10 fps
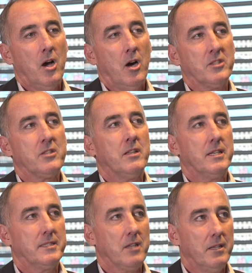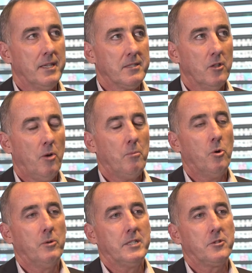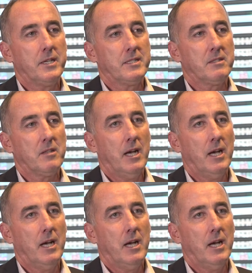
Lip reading: Oh, certainly there's a lot more interest